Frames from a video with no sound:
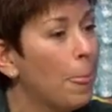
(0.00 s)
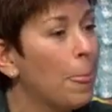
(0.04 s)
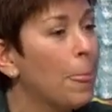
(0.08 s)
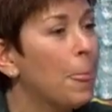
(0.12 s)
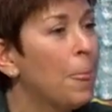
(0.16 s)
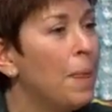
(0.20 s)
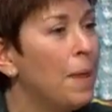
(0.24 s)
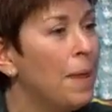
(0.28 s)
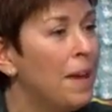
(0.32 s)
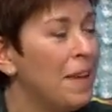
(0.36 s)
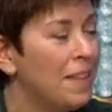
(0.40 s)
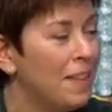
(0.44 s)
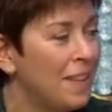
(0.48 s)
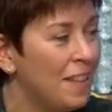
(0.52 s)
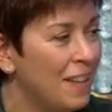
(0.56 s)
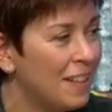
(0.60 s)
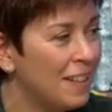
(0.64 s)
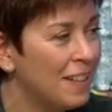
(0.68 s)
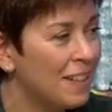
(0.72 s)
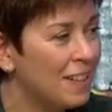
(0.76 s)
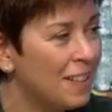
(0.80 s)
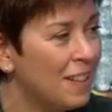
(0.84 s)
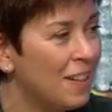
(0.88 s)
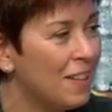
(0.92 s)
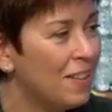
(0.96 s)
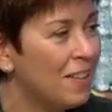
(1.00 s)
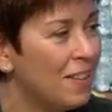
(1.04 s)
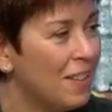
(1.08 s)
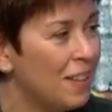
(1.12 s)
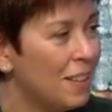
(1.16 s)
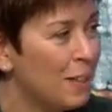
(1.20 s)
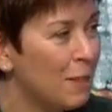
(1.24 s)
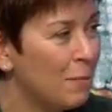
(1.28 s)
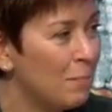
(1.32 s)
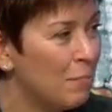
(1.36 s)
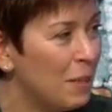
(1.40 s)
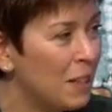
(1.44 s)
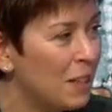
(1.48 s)
Then they can start
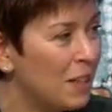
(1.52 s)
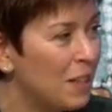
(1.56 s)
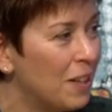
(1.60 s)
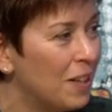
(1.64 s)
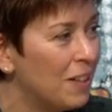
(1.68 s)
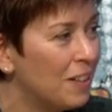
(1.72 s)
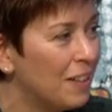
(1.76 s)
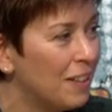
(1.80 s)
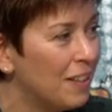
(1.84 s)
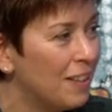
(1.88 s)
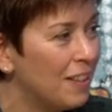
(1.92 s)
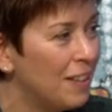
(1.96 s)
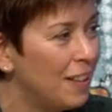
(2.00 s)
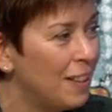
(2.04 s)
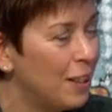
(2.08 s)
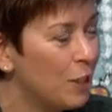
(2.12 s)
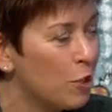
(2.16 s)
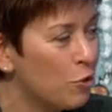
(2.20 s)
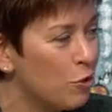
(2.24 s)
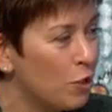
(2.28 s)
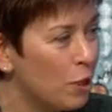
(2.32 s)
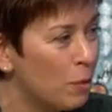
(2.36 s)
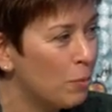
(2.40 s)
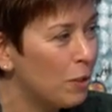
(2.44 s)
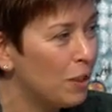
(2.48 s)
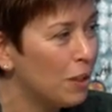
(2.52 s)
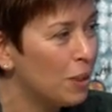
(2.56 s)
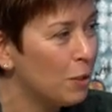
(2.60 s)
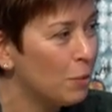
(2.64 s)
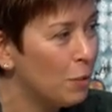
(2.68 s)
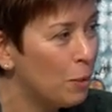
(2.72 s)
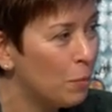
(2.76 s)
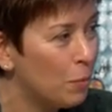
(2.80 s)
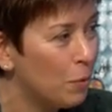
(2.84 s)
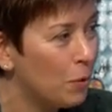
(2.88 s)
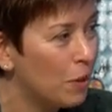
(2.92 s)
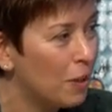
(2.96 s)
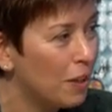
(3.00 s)
thinking bigger, and they can dream a little
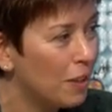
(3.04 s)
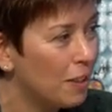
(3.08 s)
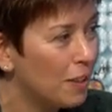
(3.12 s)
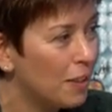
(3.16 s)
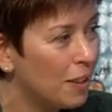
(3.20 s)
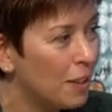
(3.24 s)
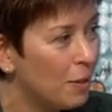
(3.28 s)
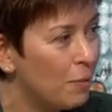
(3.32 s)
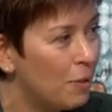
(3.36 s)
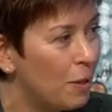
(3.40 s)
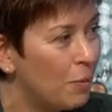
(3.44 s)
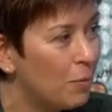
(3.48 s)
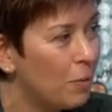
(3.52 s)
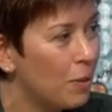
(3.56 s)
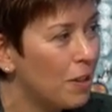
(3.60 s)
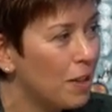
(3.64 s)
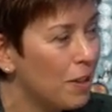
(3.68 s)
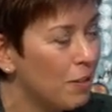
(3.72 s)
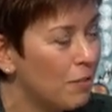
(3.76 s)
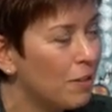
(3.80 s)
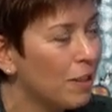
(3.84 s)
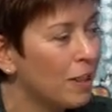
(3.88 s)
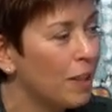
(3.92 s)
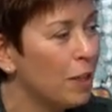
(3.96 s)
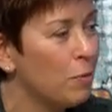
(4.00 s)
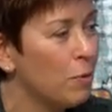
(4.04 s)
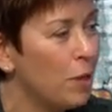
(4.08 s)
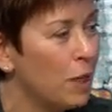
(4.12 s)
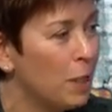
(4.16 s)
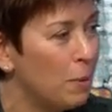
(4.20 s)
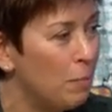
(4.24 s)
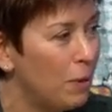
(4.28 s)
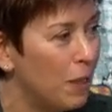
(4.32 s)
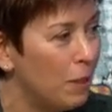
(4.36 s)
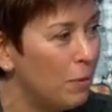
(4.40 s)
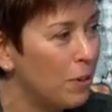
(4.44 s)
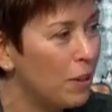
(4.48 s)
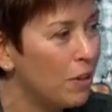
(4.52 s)
bit more about where they really want to
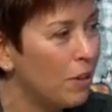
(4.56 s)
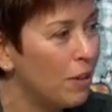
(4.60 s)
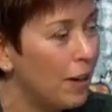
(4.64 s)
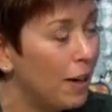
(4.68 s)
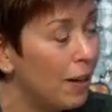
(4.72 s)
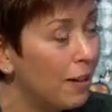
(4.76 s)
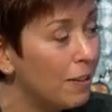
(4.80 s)
be with their health.